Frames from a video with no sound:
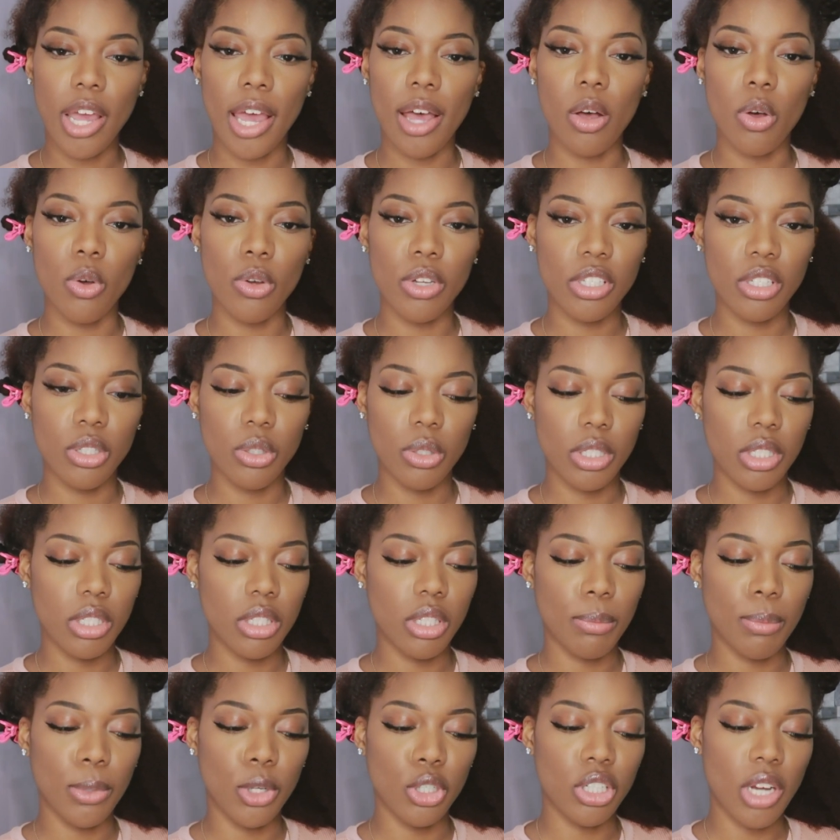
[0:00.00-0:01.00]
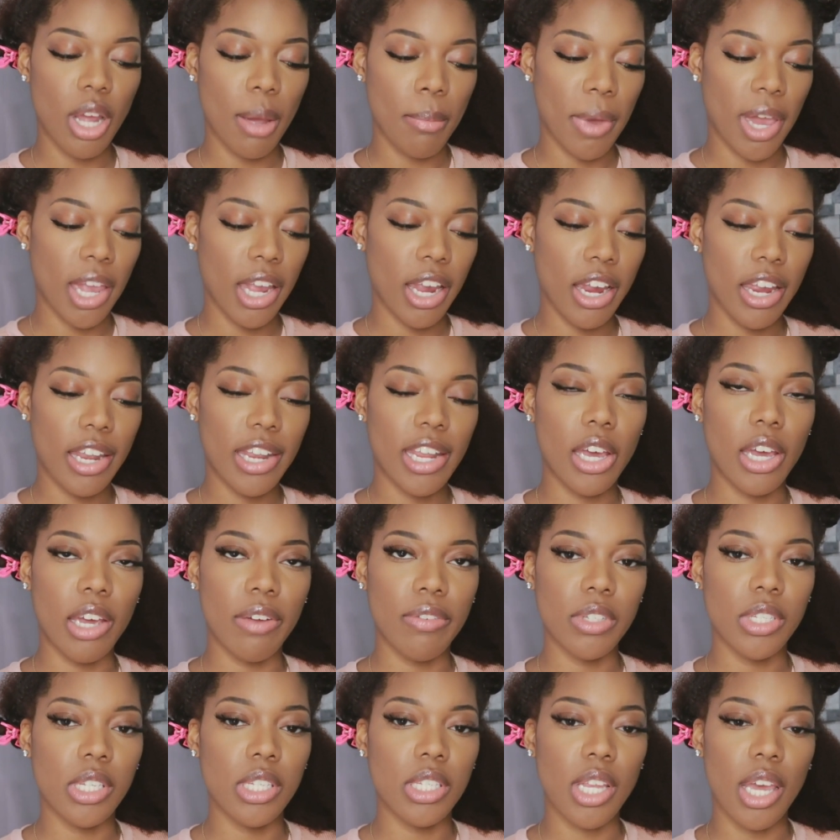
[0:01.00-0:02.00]
I always use this to blow dry my hair now.
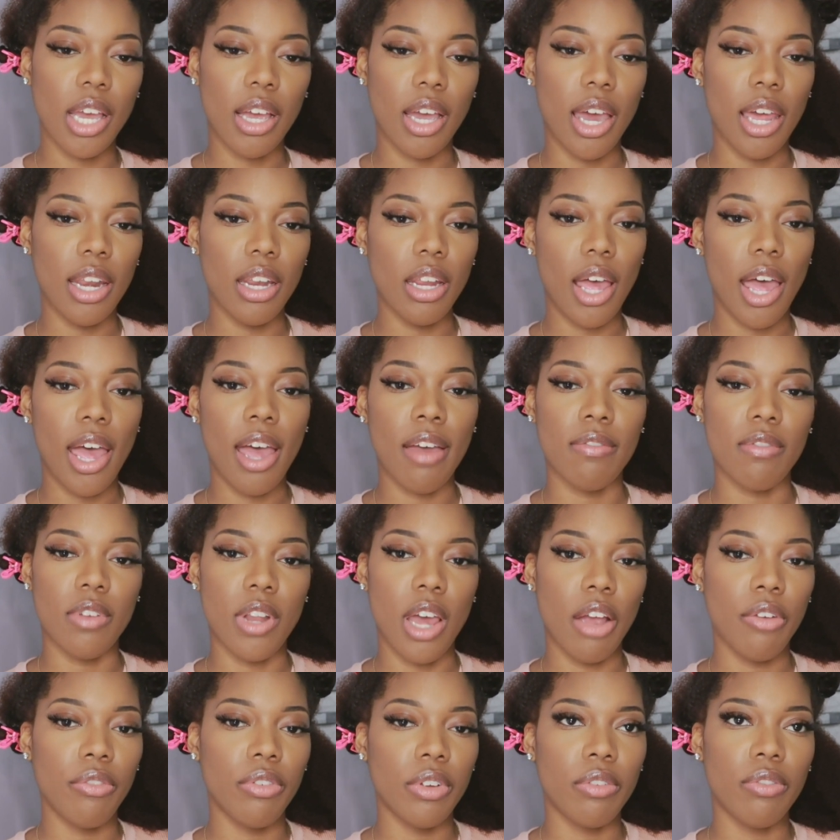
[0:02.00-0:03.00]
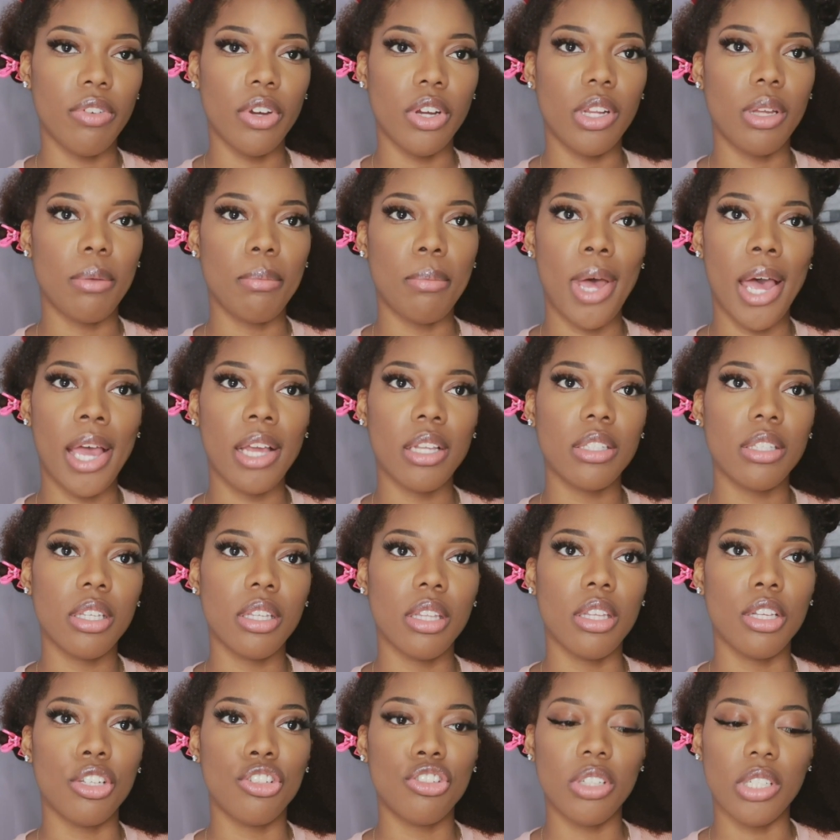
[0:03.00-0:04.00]
Ever since I got it, I have not reverted back
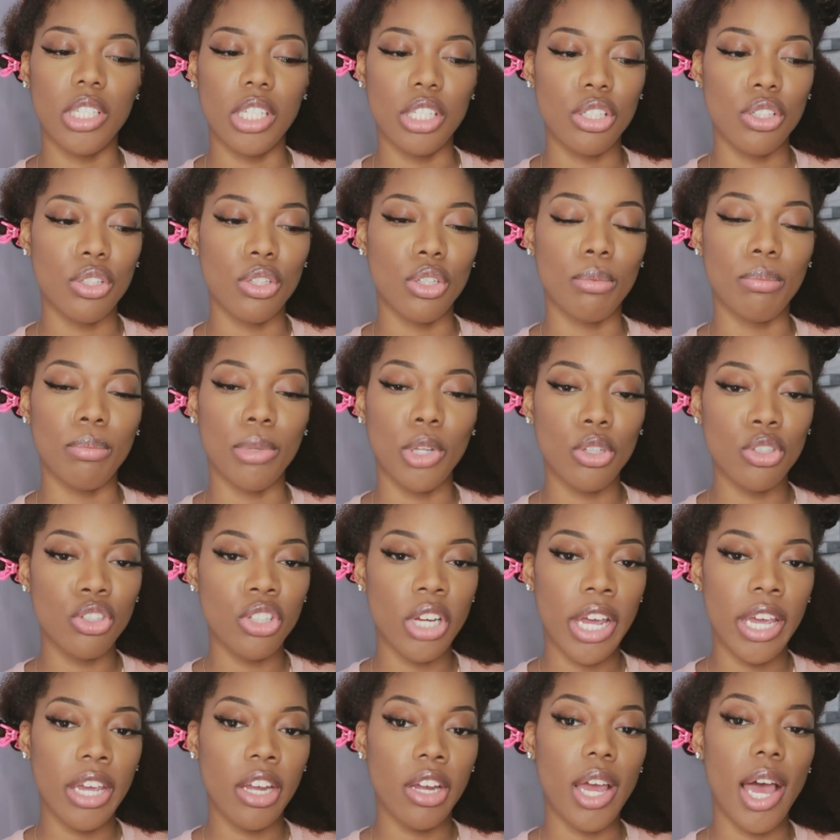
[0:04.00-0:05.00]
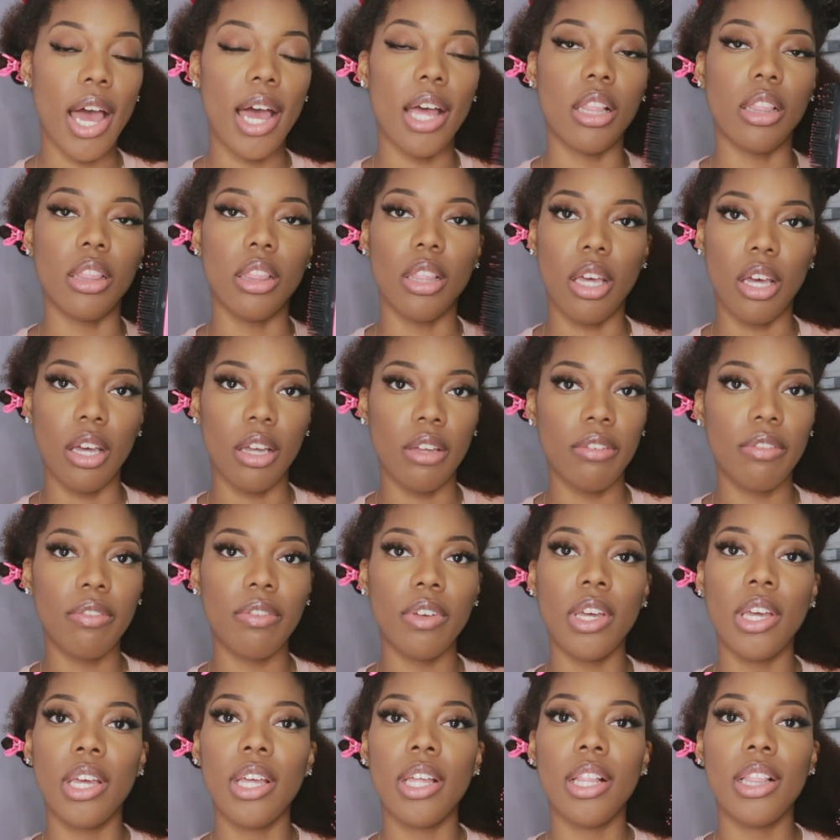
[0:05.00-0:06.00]
to the traditional blow dryer. I love
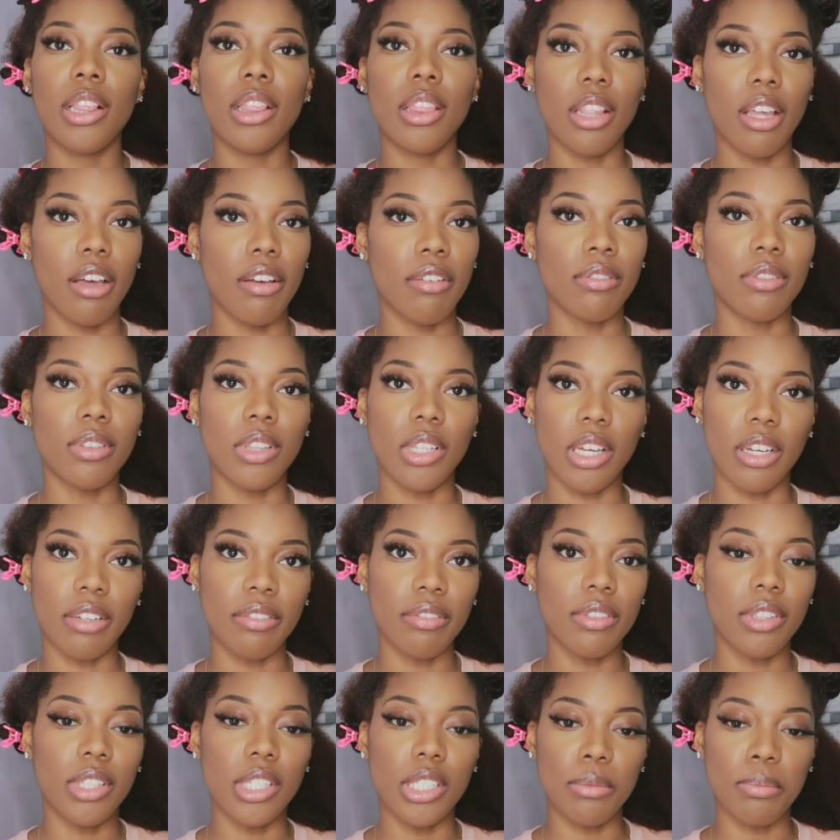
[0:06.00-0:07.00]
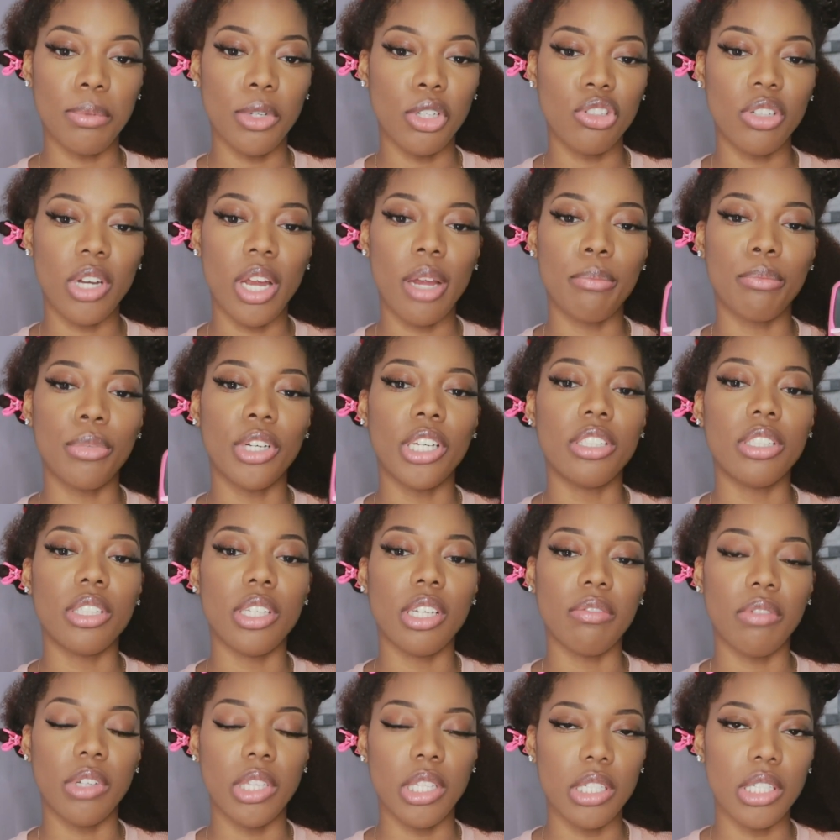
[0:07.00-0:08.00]
this blow drying
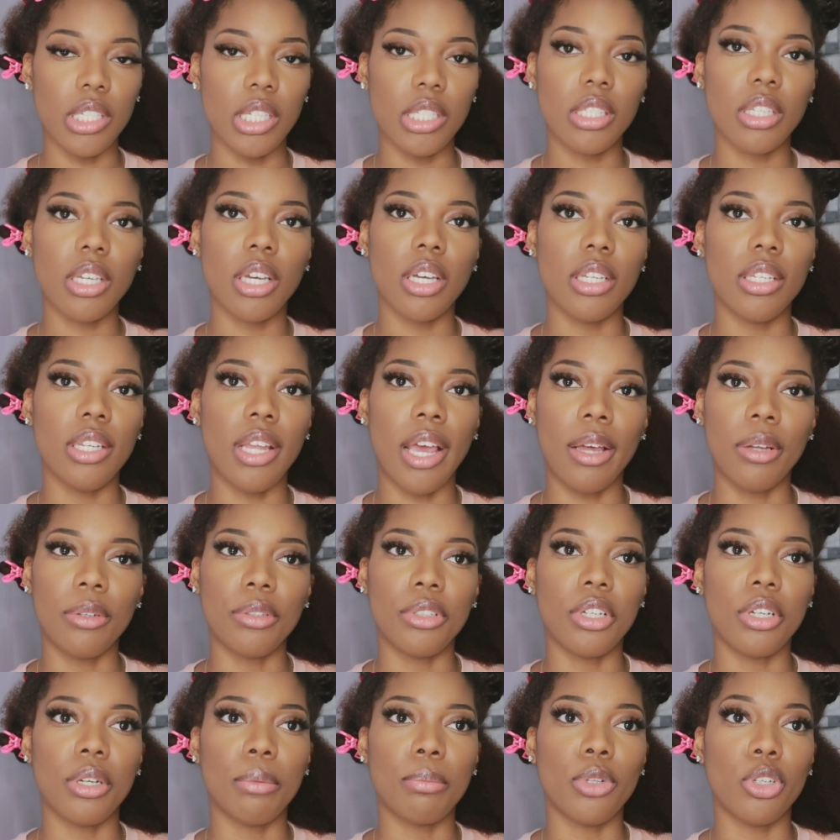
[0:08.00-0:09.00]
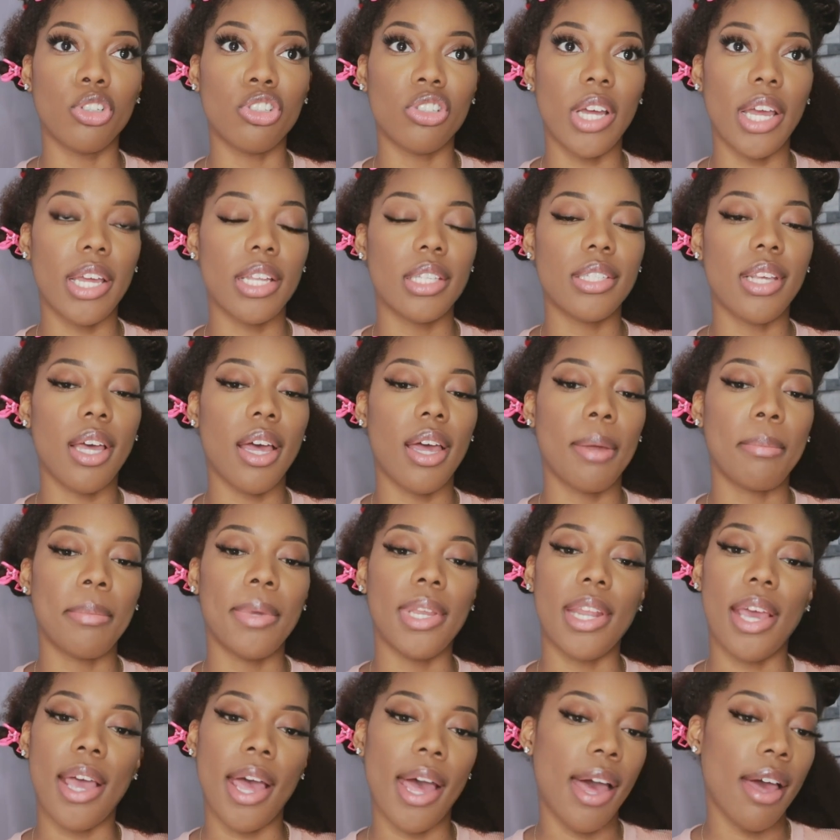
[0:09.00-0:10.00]
brush. It really does cut down your blow drying
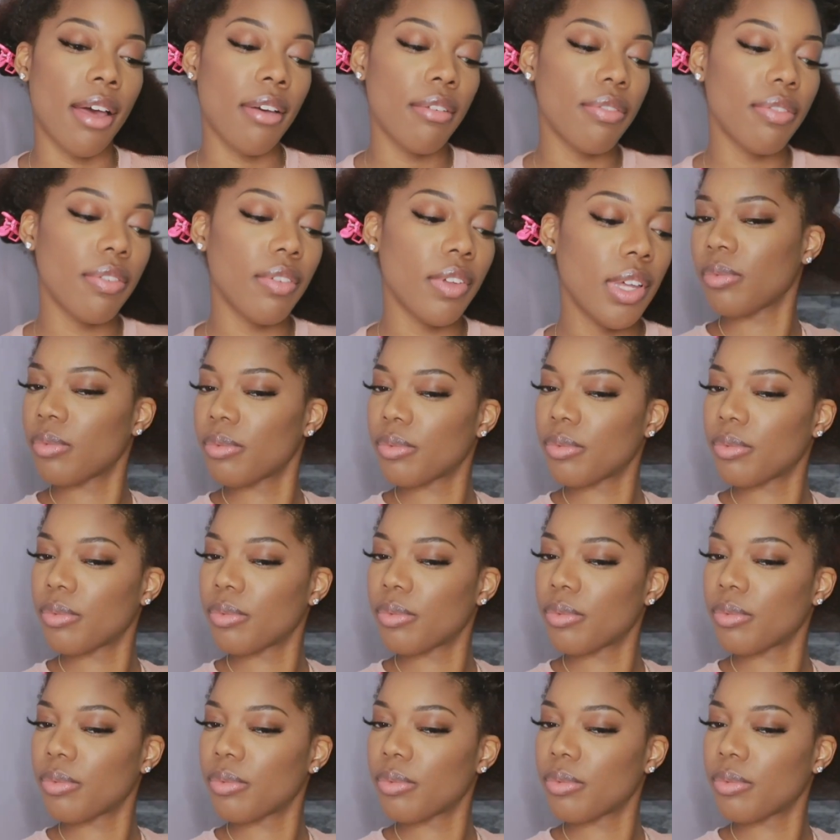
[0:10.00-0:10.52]
time in half.